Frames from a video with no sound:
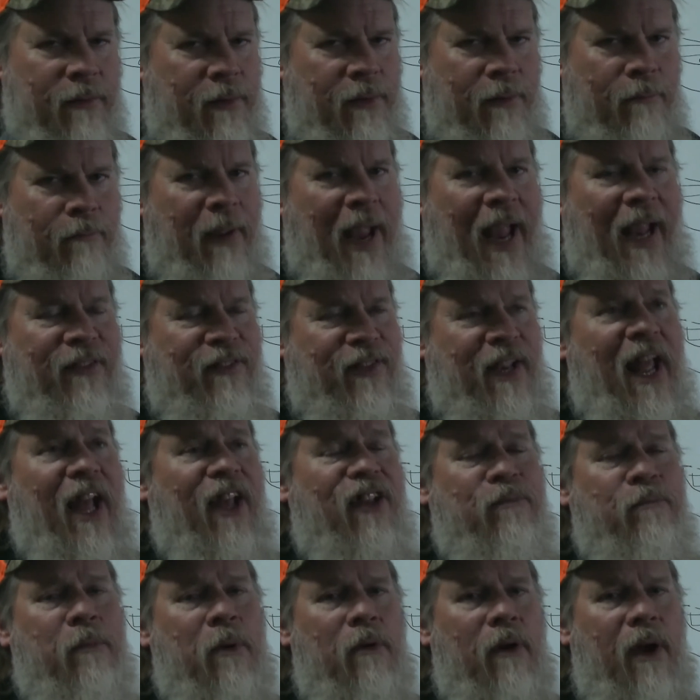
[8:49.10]
Man's an
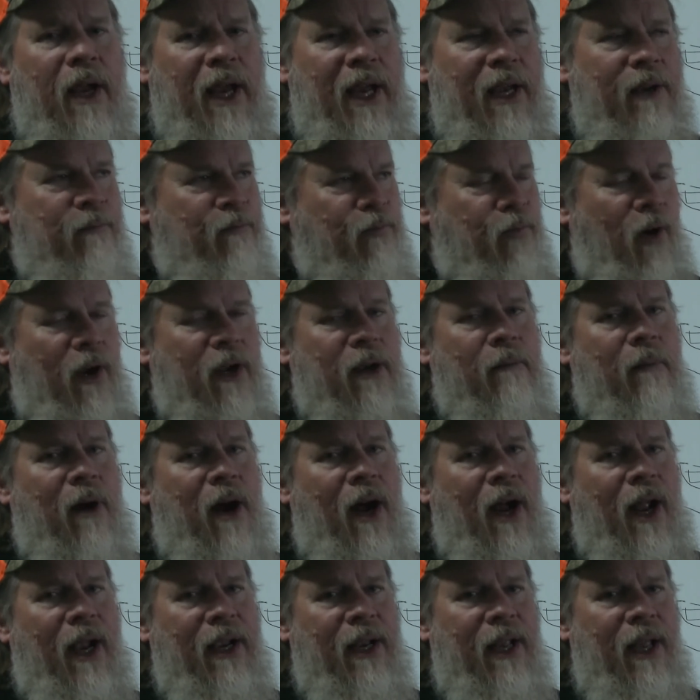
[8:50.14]
ex-Marine, friend of
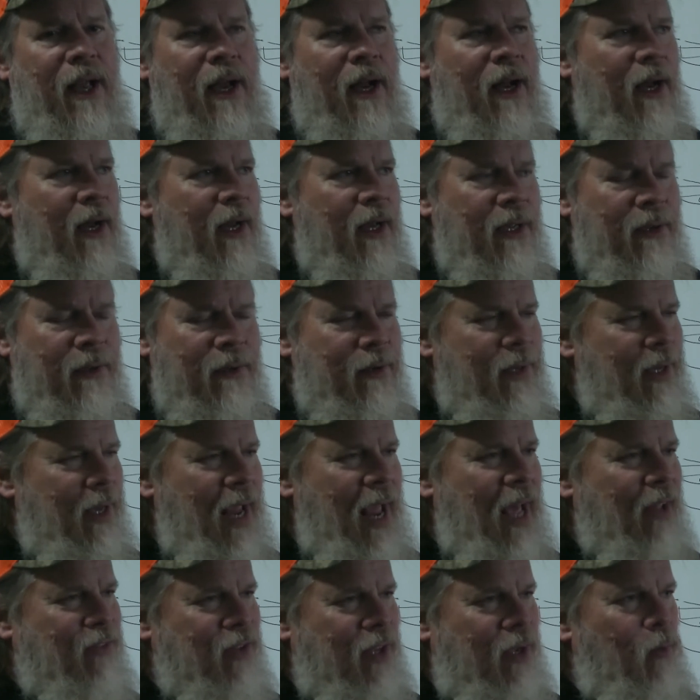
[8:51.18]
mine. He
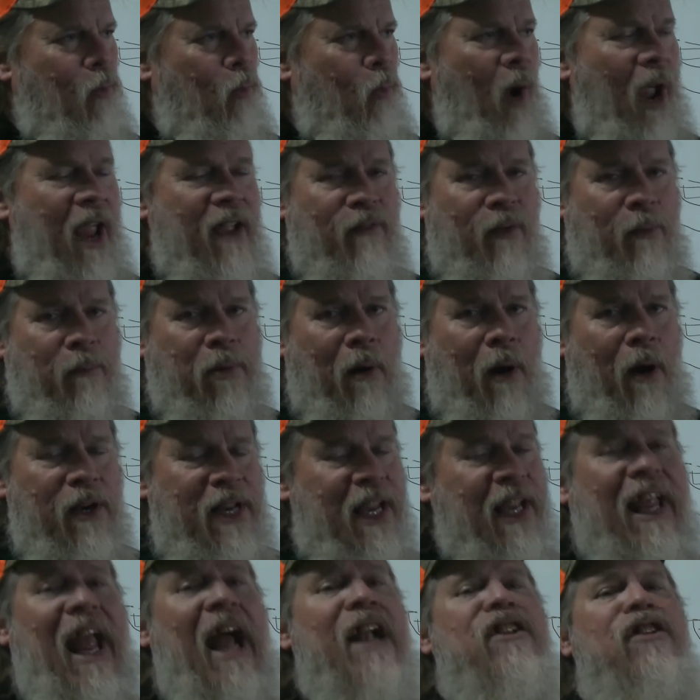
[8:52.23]
has a way of approach. He
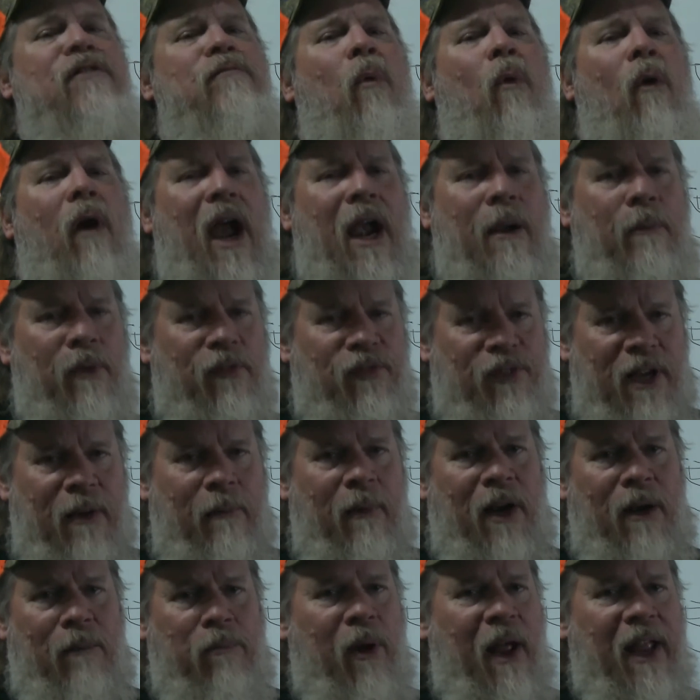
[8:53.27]
catches more animals than
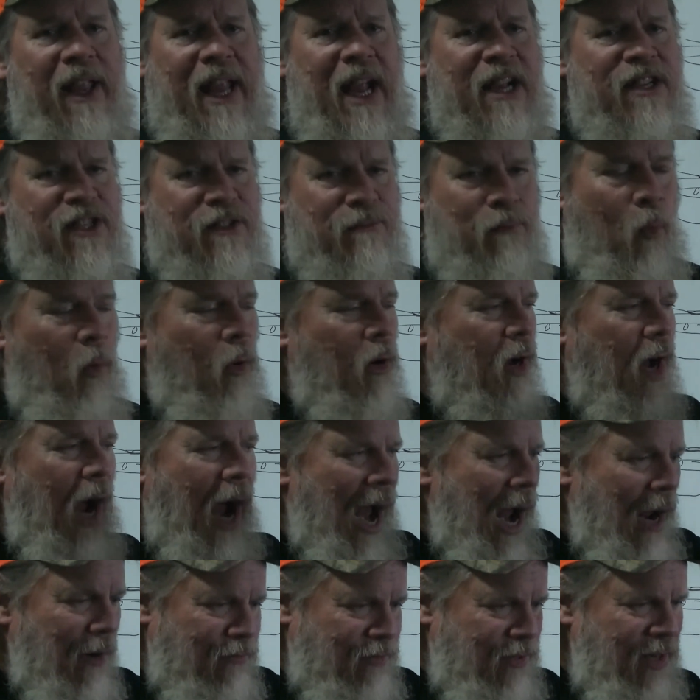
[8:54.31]
anybody on the planet. He catches more
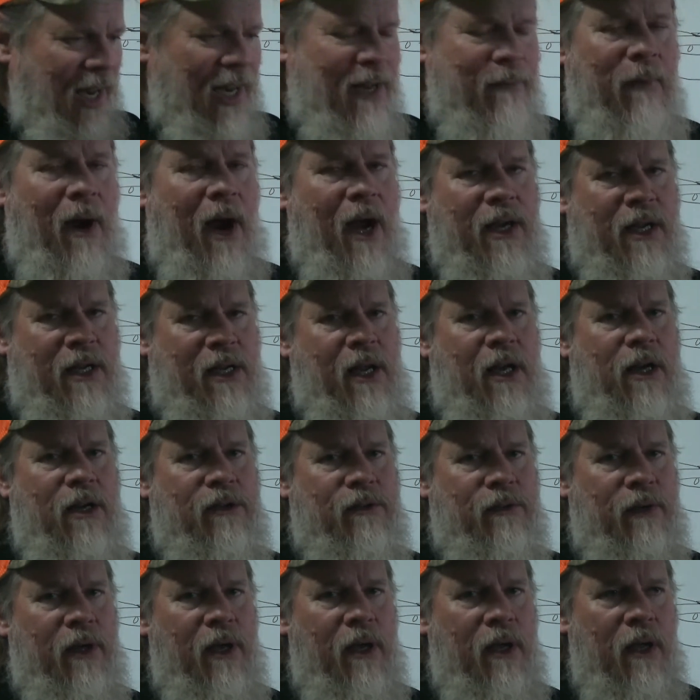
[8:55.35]
coyotes than anybody in the
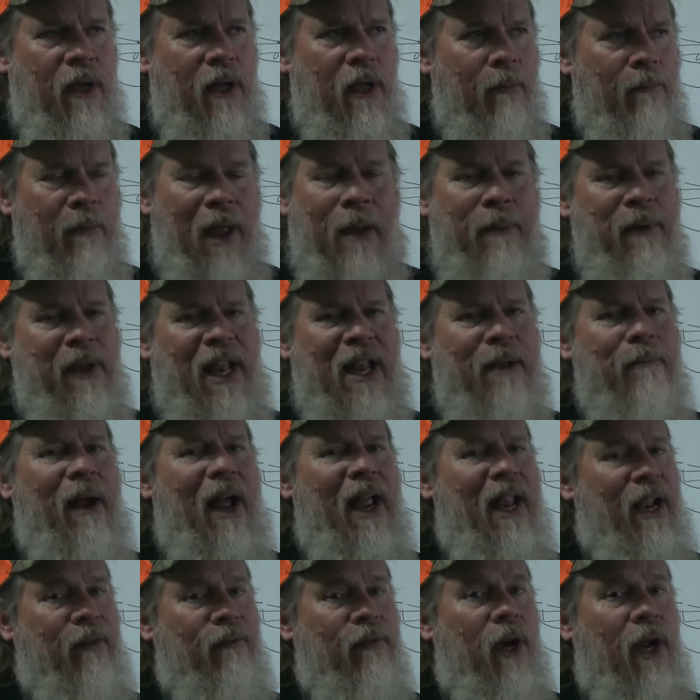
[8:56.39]
country. Maybe
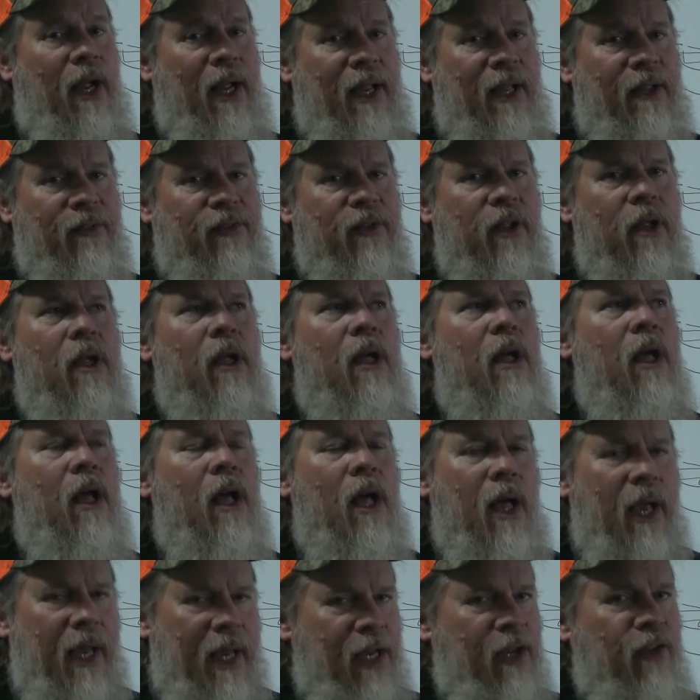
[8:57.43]
anybody ever has.
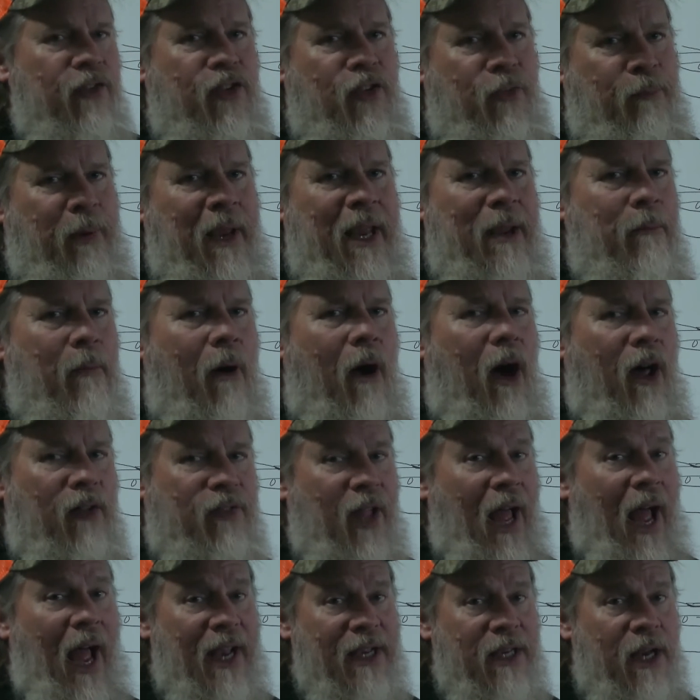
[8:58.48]
He uses peat moss.
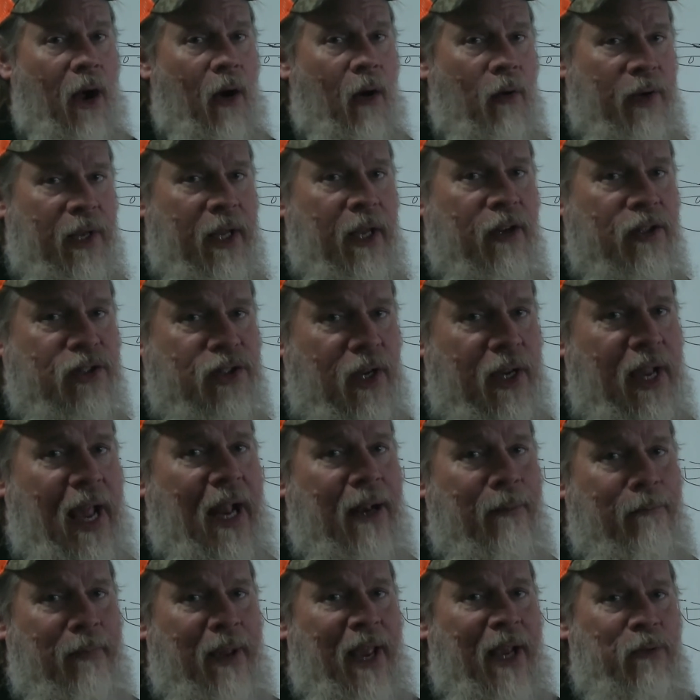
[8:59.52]
I don't. He'll show you how
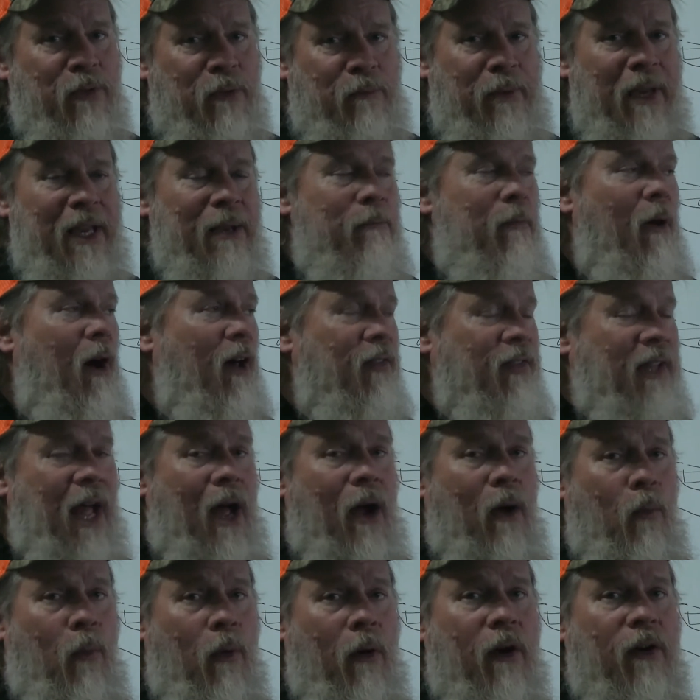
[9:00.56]
to bed with peat moss,
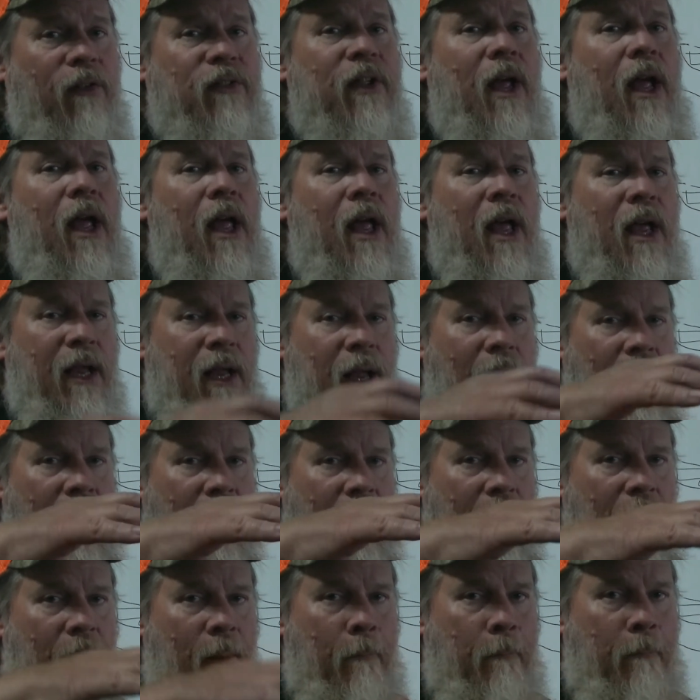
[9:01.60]
how it works.
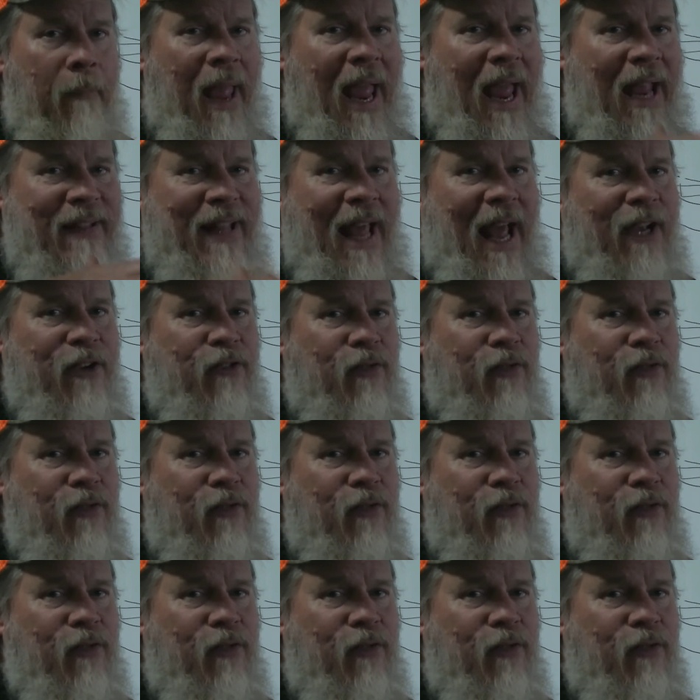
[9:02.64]
Bed that